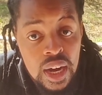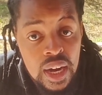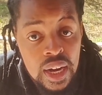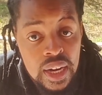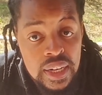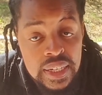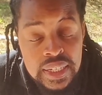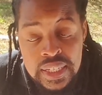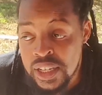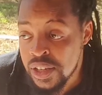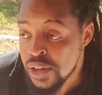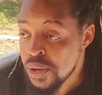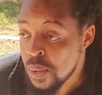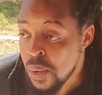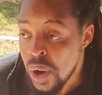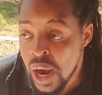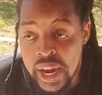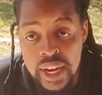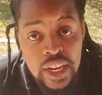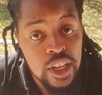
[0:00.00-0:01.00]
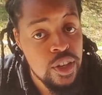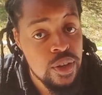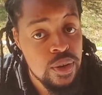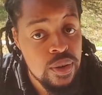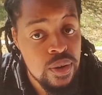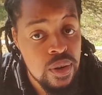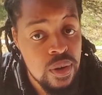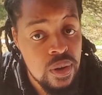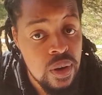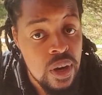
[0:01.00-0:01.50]
TRY,
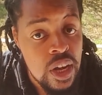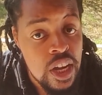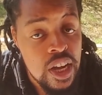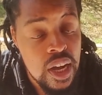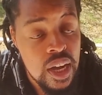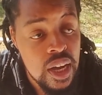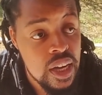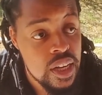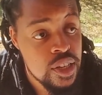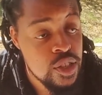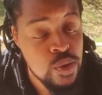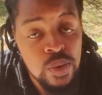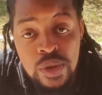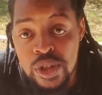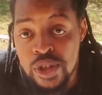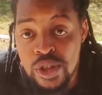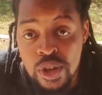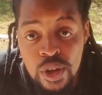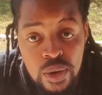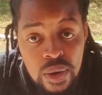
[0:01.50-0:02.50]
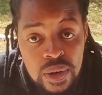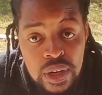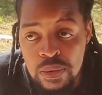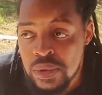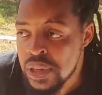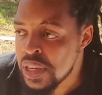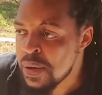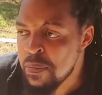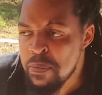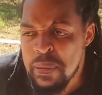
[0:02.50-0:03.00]
Euro, Swedish Krona.
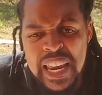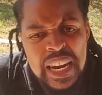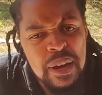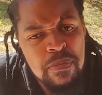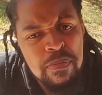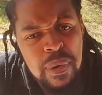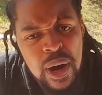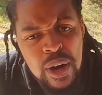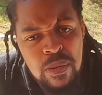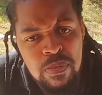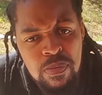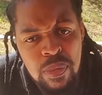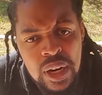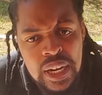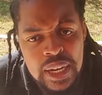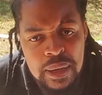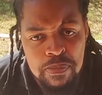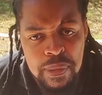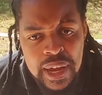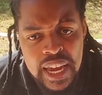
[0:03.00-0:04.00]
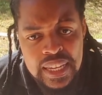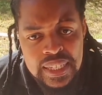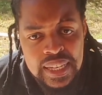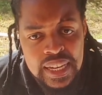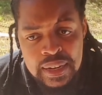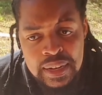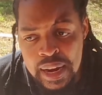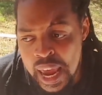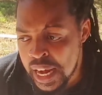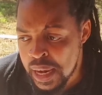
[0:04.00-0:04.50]
There are many parabolic pairs,
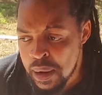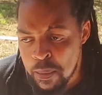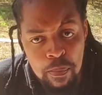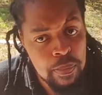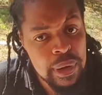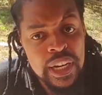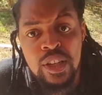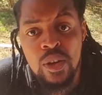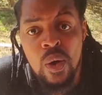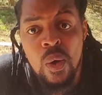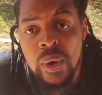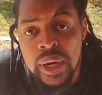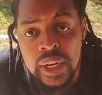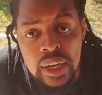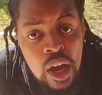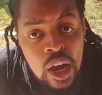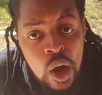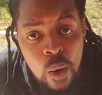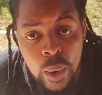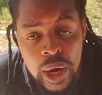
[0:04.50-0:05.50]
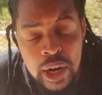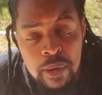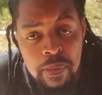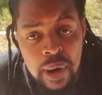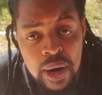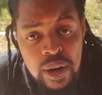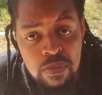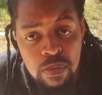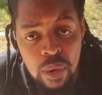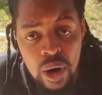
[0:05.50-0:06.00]
and Bitcoin went
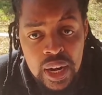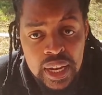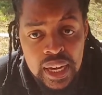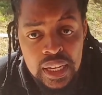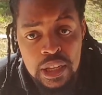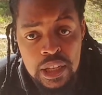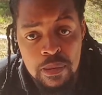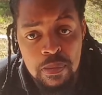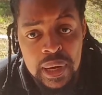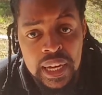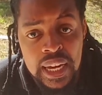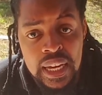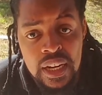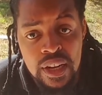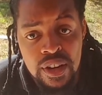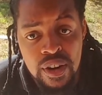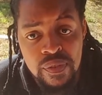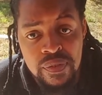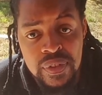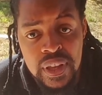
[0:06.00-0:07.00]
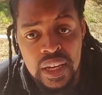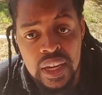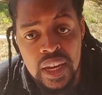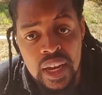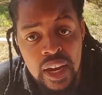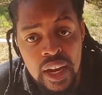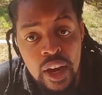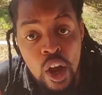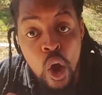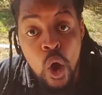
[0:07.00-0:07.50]
parabolic at the beginning of the
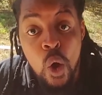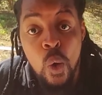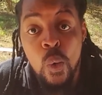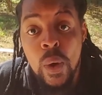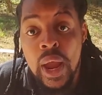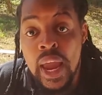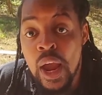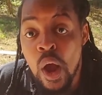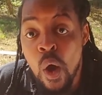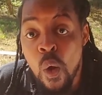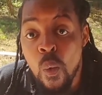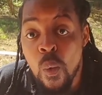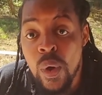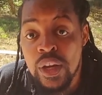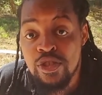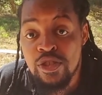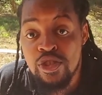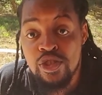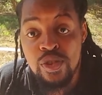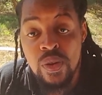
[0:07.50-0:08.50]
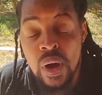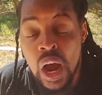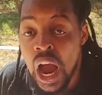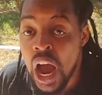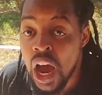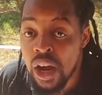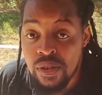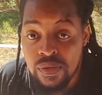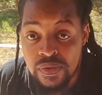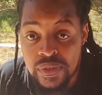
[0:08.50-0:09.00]
year, where once you're
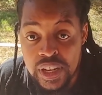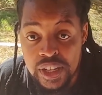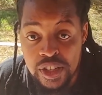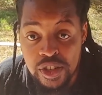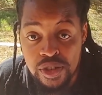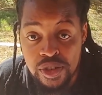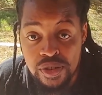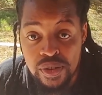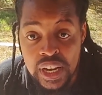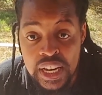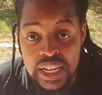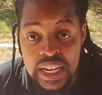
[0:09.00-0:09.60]
out of that trade,